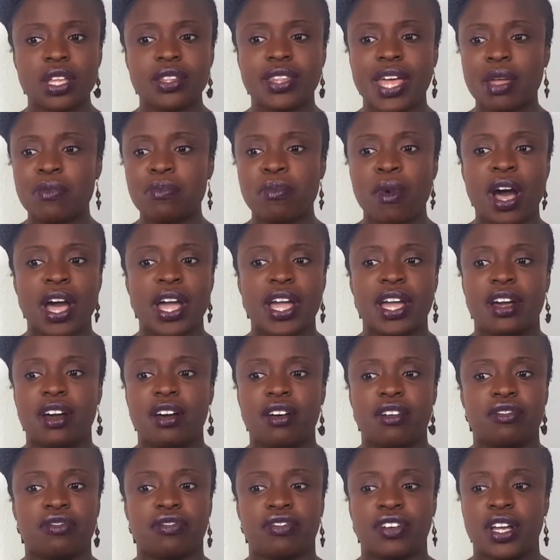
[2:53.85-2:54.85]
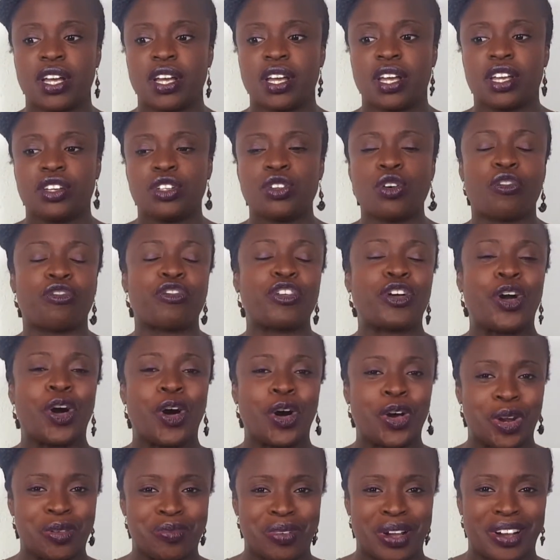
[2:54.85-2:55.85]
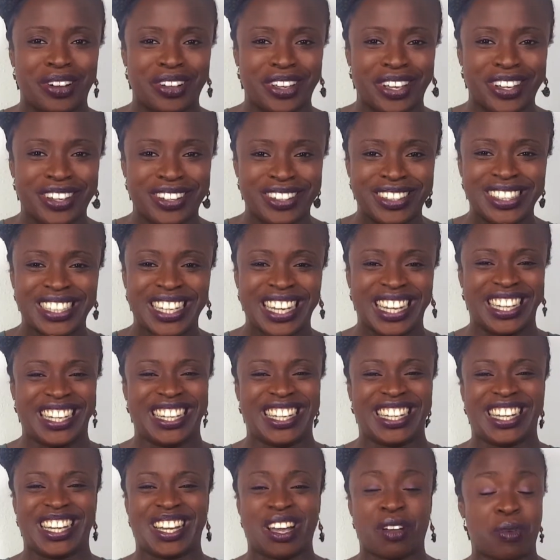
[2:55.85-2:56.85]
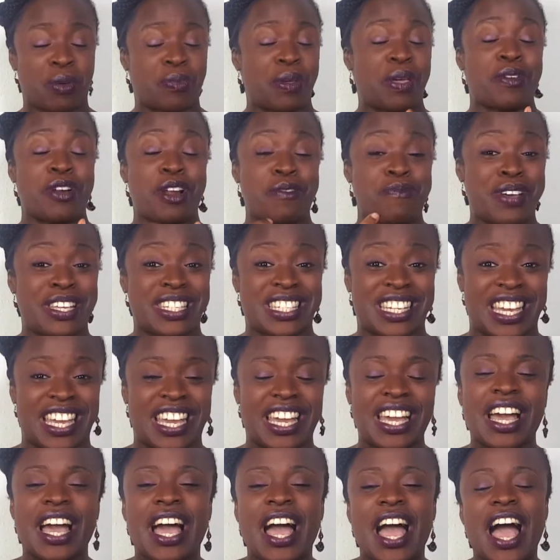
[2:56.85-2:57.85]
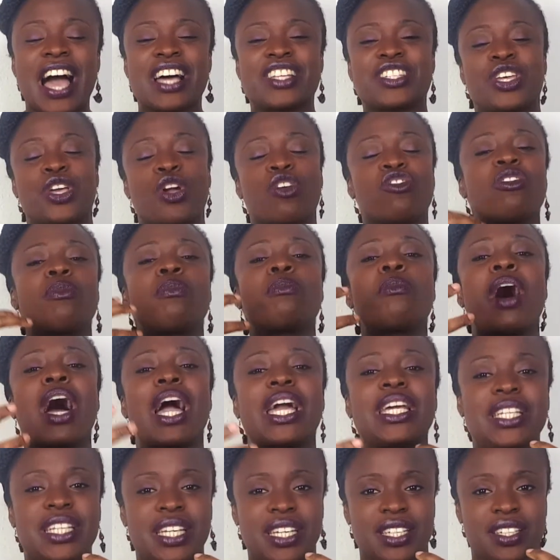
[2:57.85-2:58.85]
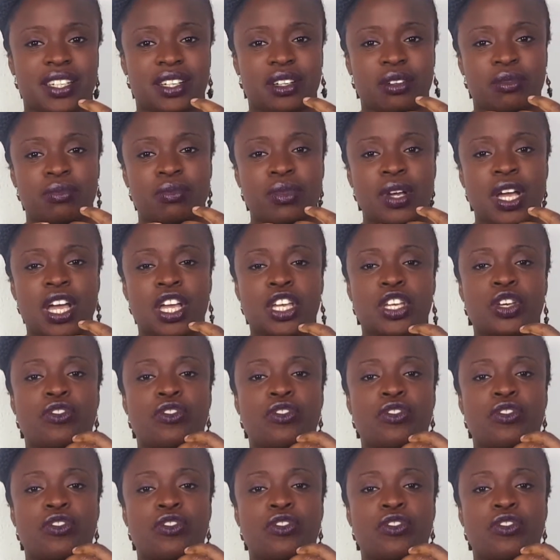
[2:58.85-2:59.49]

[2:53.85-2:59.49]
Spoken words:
they might have not forgotten about you, but people are busy, and so you're reminding them.